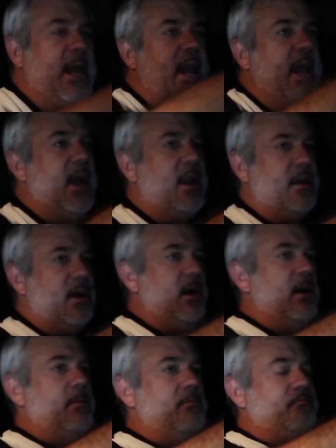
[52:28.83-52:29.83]
And,
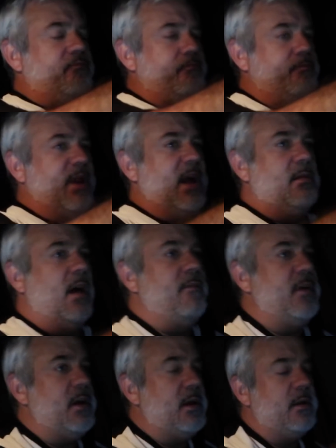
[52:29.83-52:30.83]
um, but I
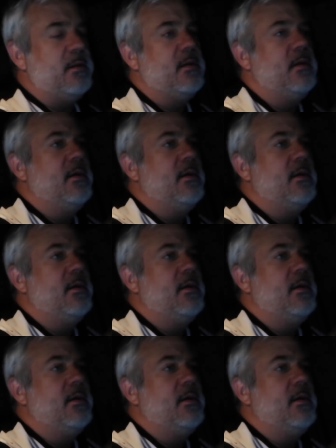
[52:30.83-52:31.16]
love it.